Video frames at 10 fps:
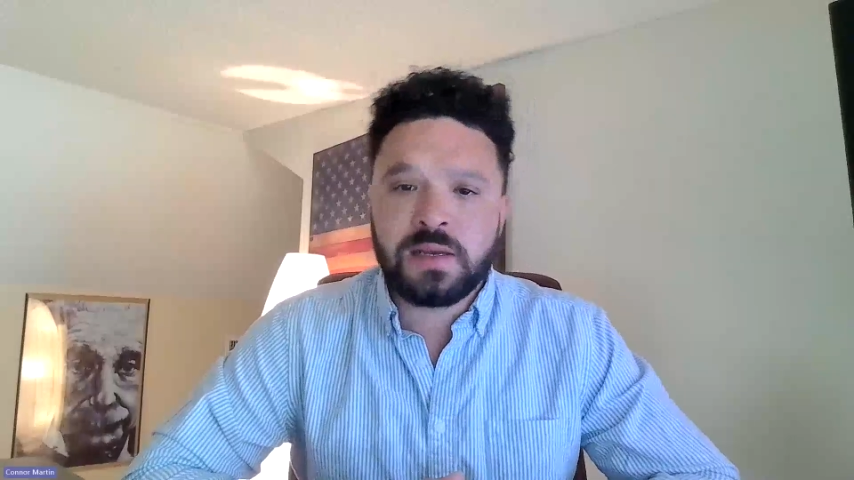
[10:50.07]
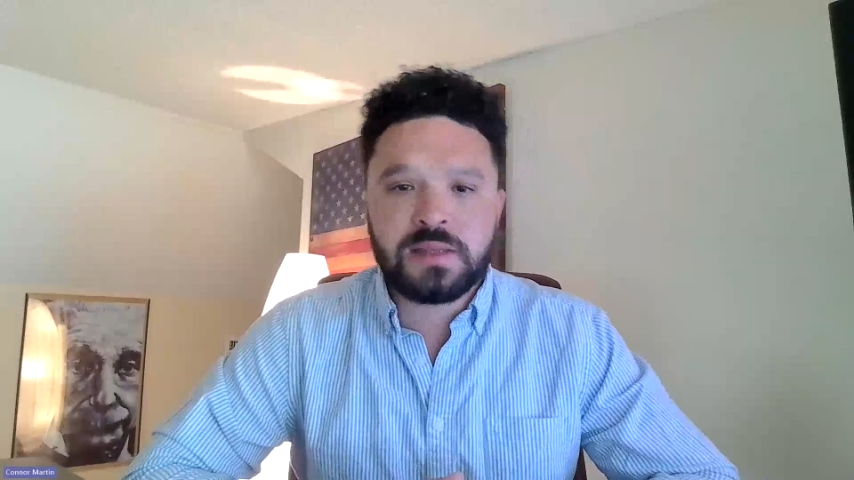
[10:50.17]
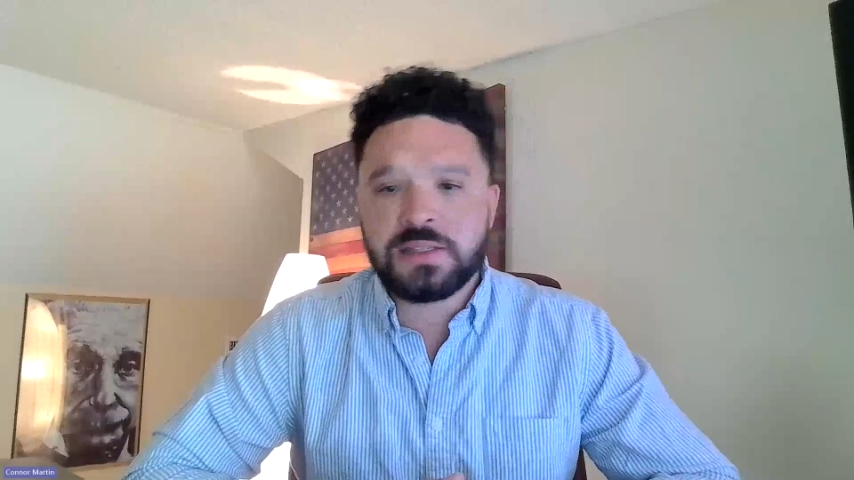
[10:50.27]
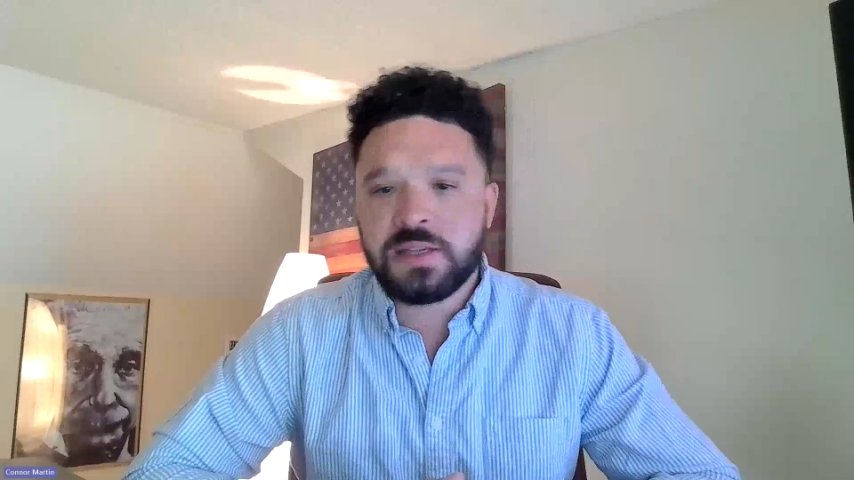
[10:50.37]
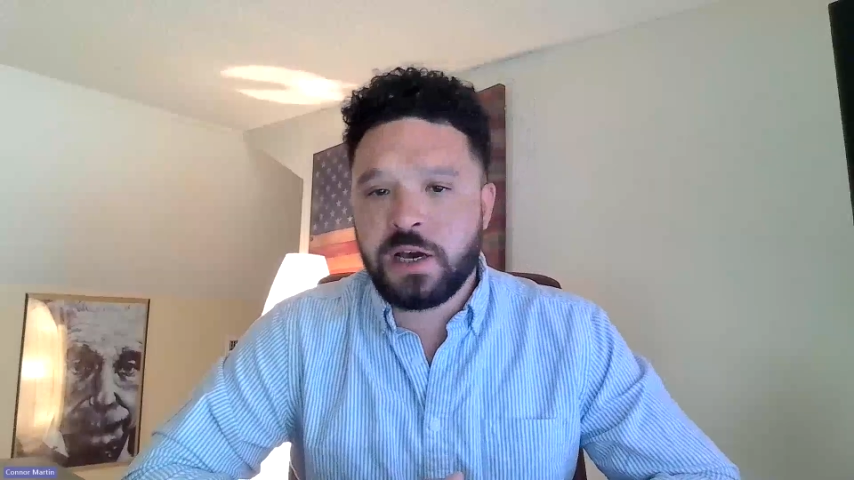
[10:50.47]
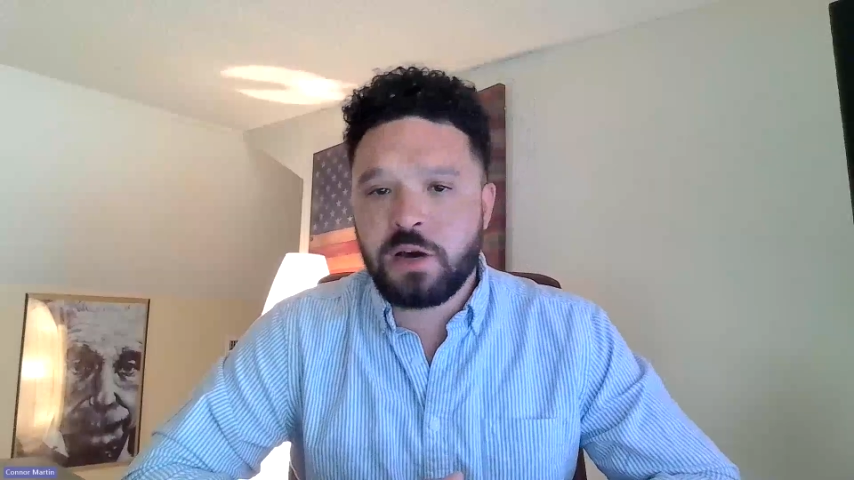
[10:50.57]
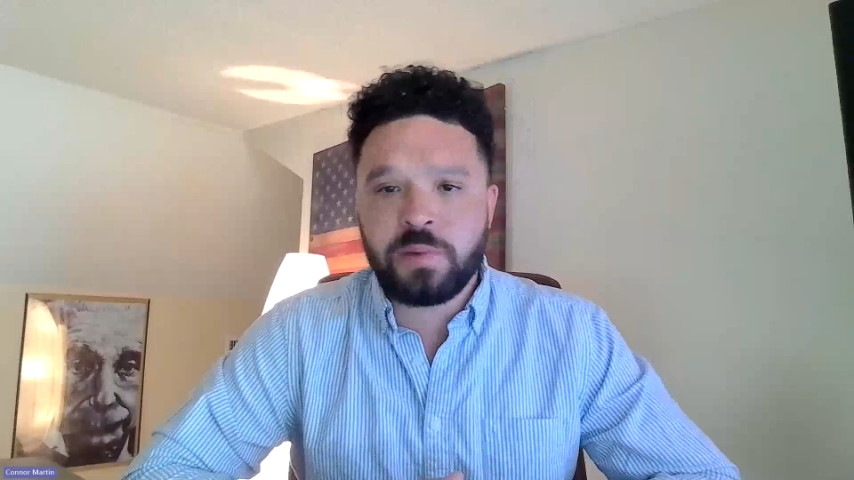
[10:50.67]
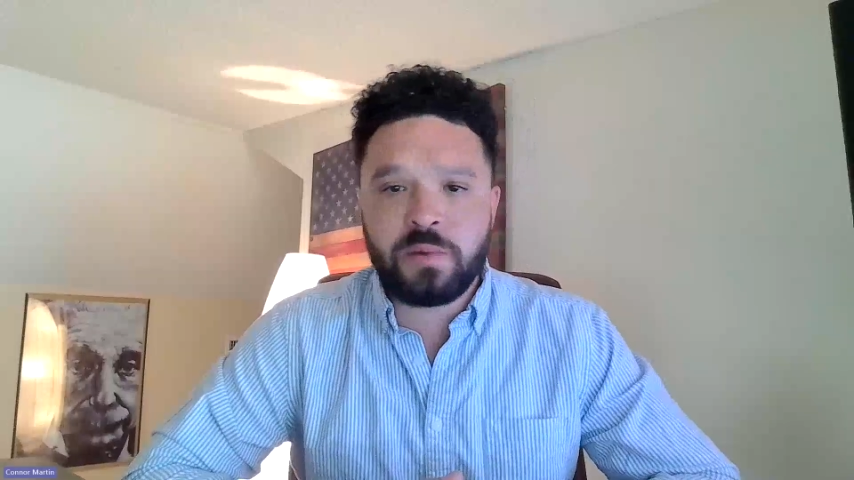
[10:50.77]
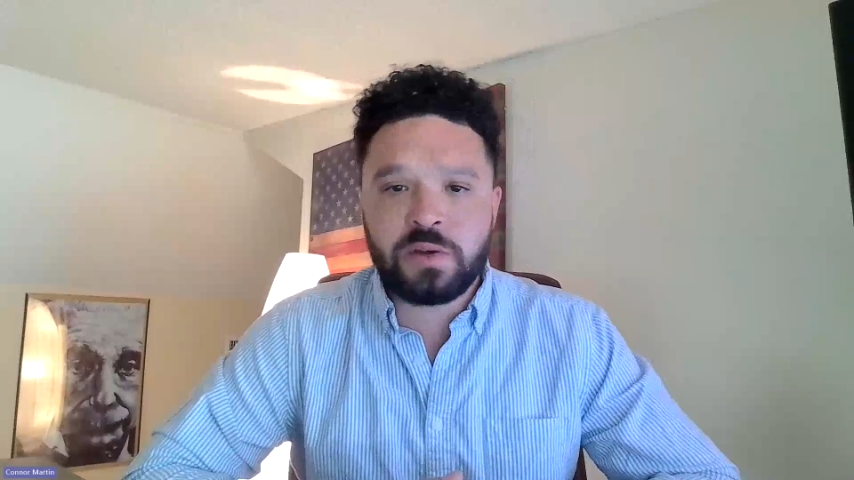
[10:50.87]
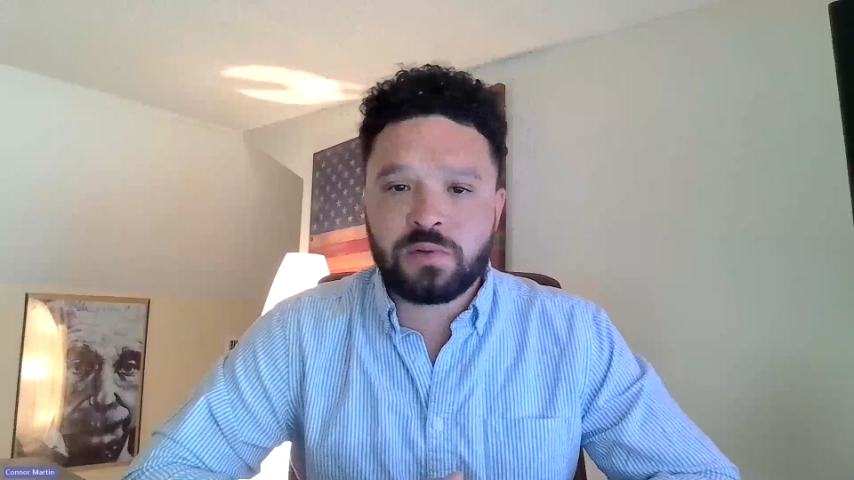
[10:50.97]
Doesn't help
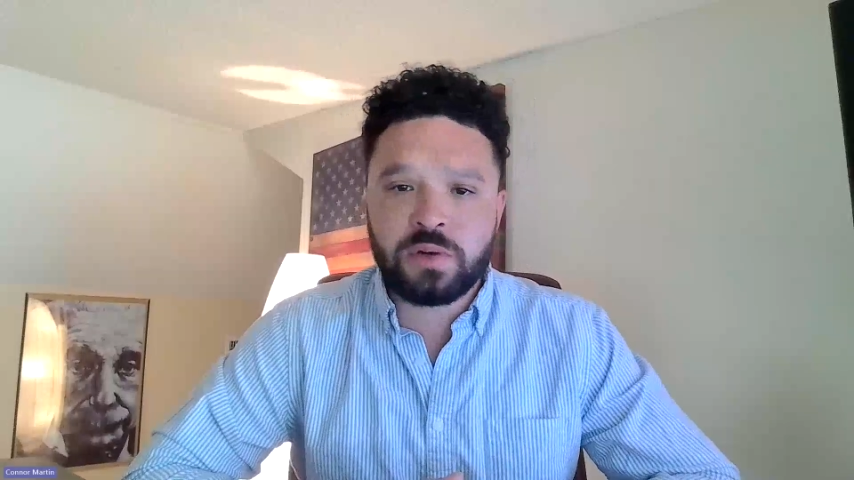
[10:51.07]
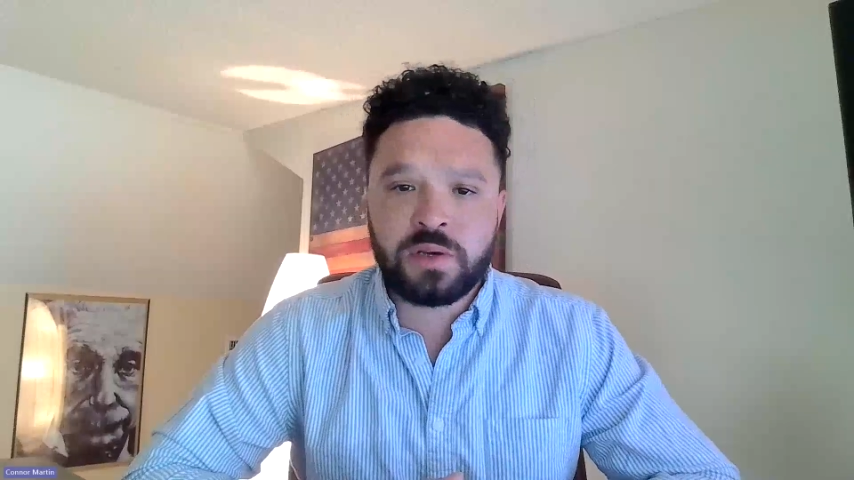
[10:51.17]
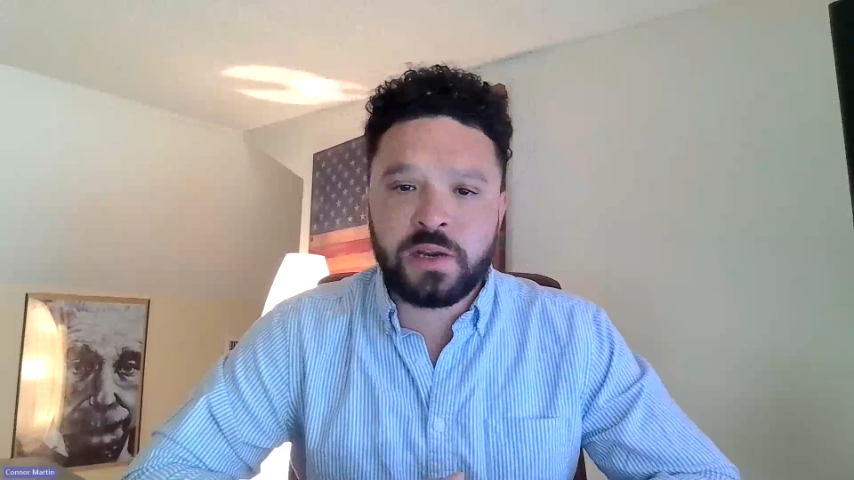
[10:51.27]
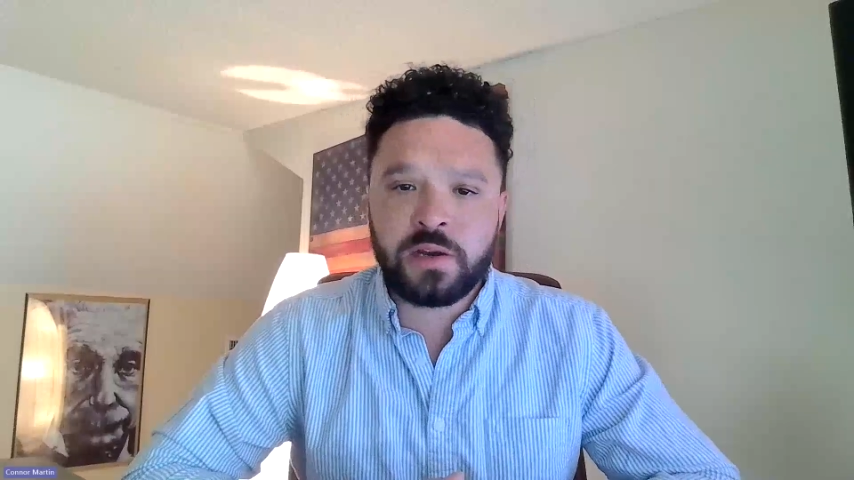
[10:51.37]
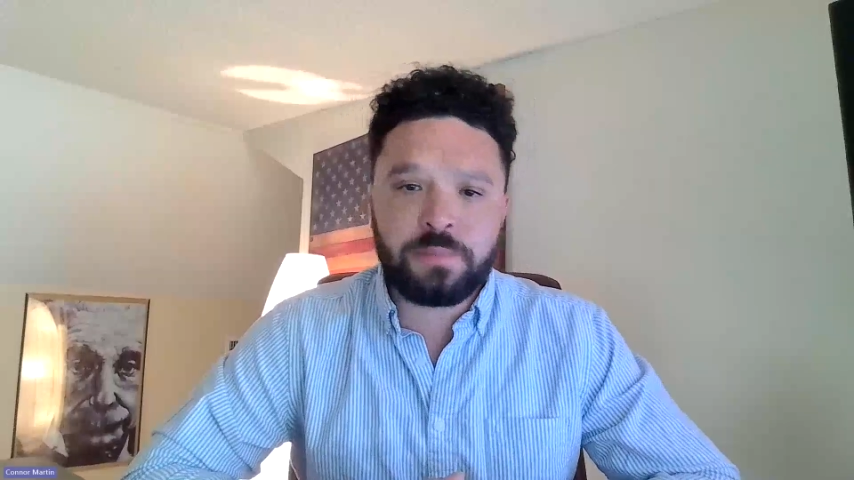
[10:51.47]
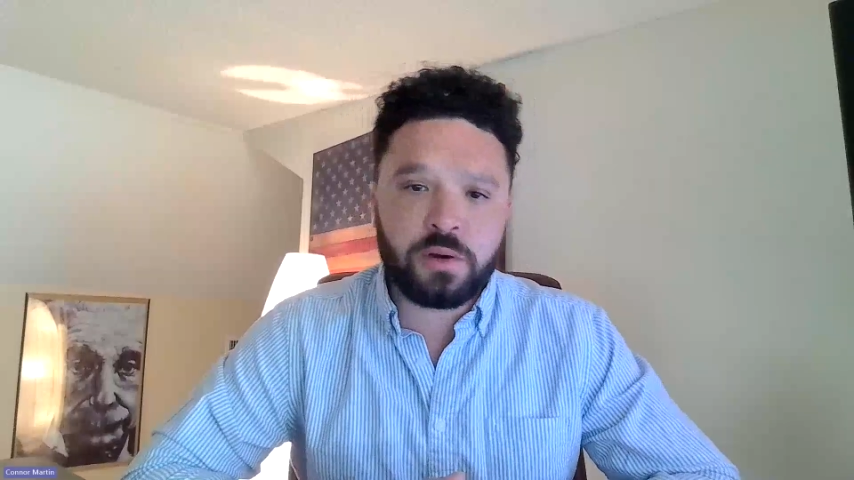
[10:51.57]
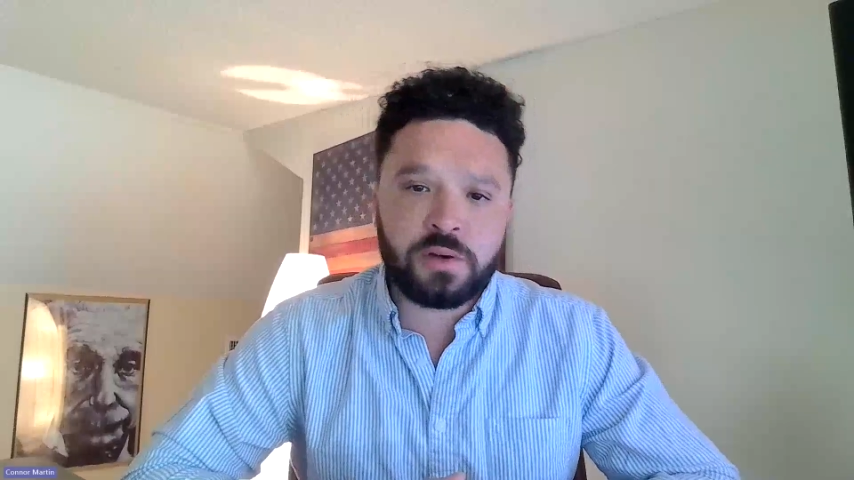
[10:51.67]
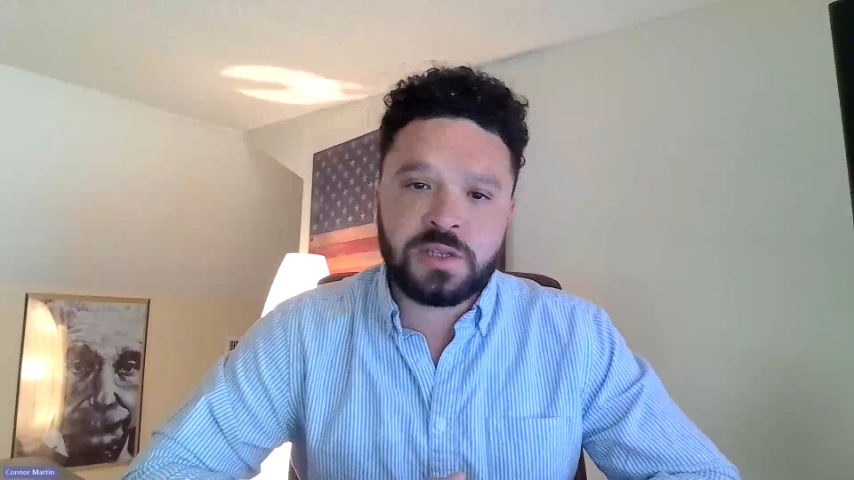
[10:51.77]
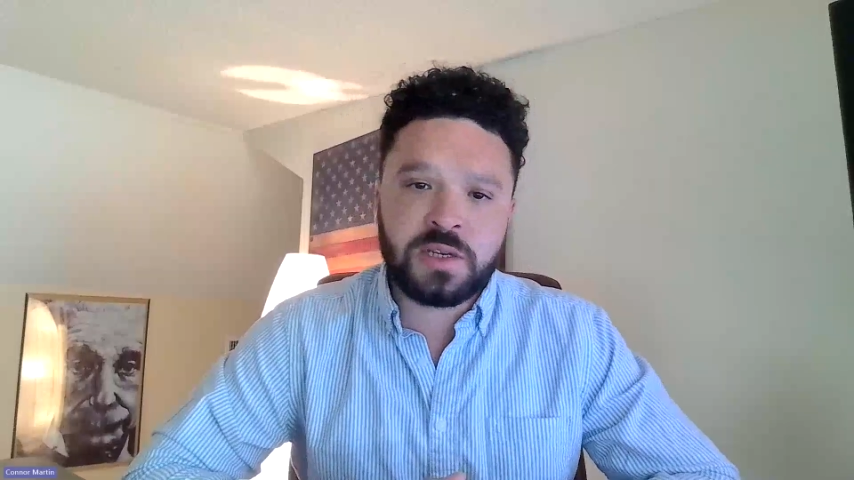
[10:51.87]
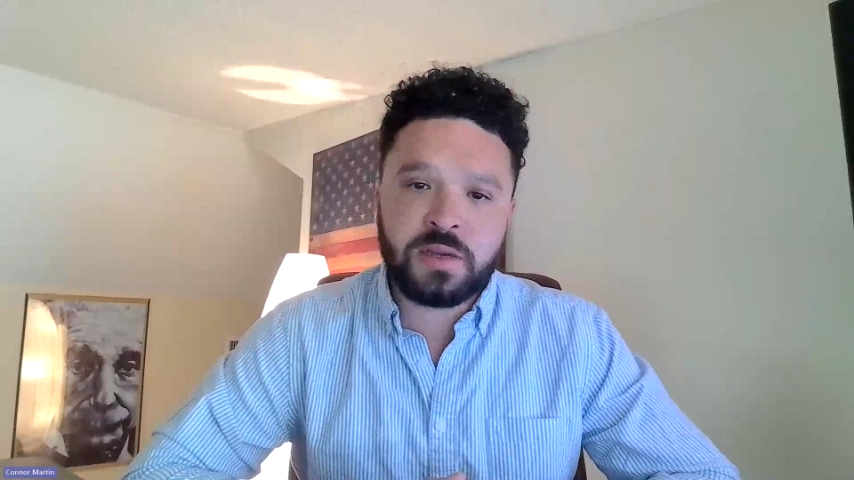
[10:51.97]
the most ordinary
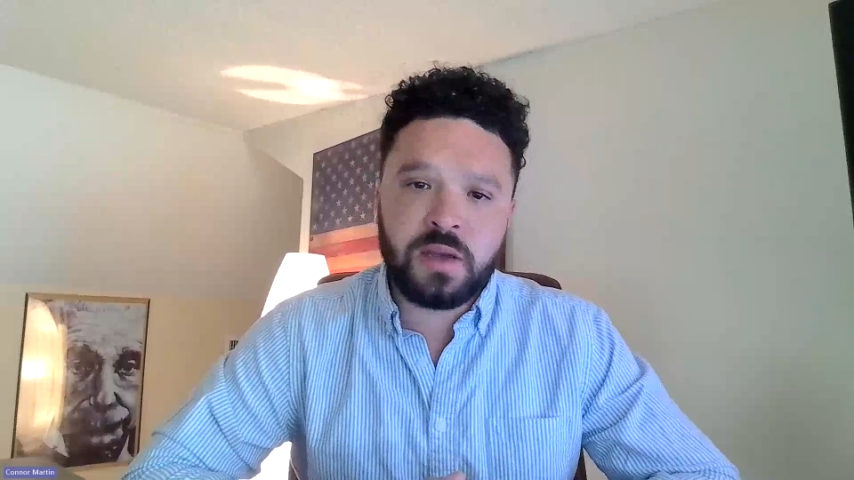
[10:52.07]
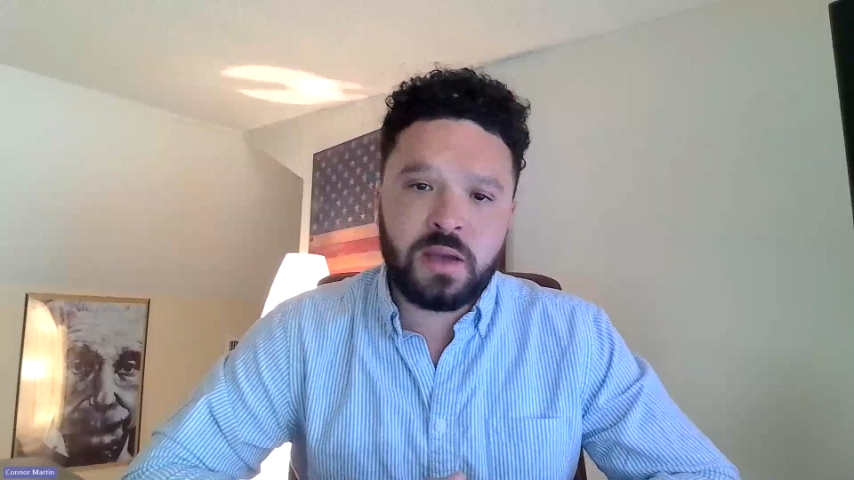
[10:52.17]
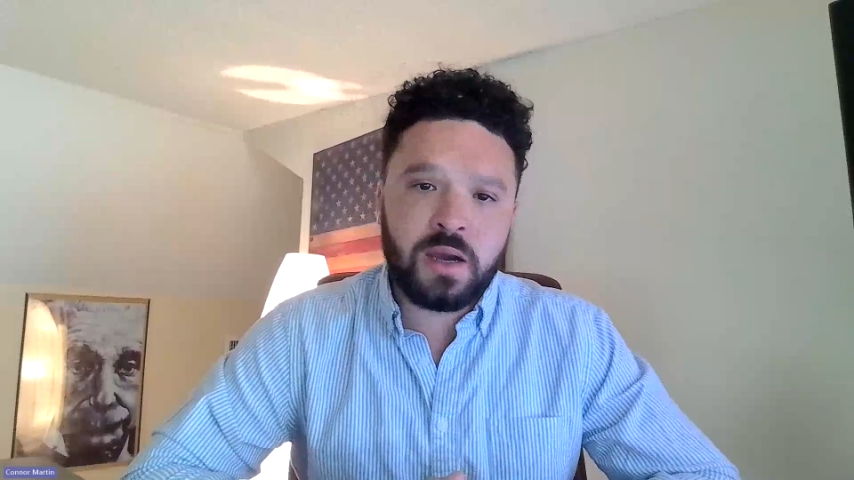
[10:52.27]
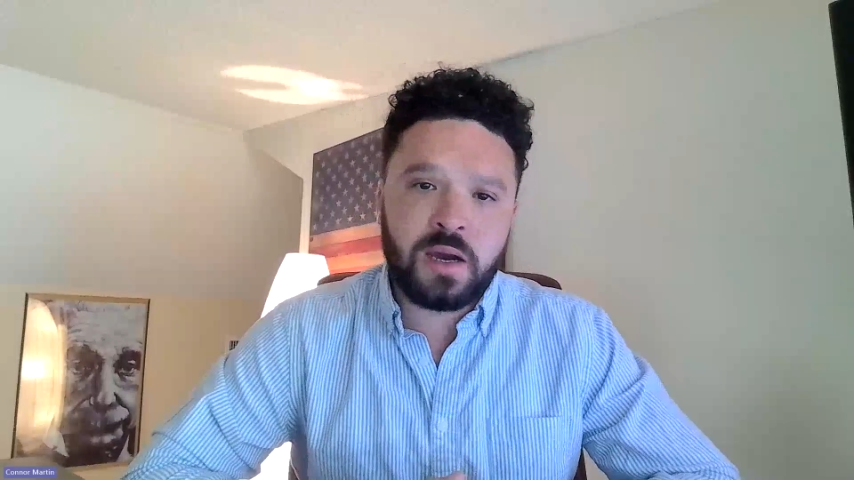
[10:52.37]
person